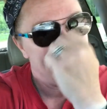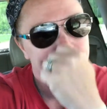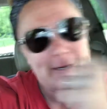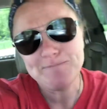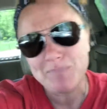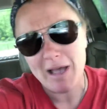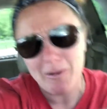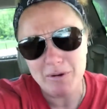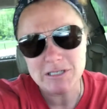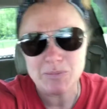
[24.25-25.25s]
But
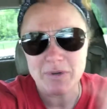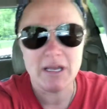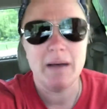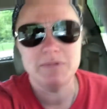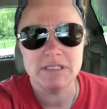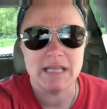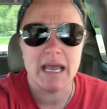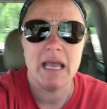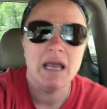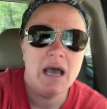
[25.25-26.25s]
I wanted to bring up
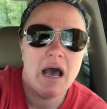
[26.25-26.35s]
today,